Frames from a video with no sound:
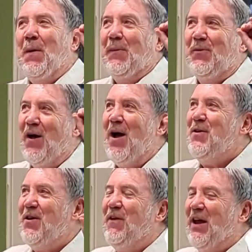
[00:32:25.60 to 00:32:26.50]

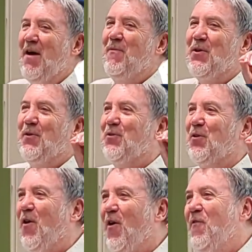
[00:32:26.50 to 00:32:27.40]
scientific evidence
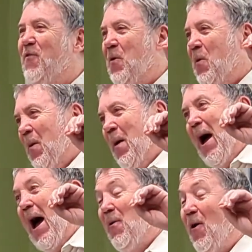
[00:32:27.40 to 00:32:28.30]
of
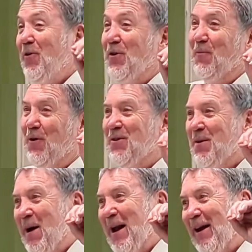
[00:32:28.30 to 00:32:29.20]
how hot it was in
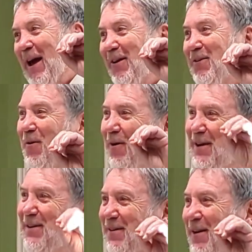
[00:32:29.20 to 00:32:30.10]
Madagascar, at
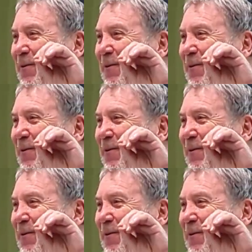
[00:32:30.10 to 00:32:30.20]
least in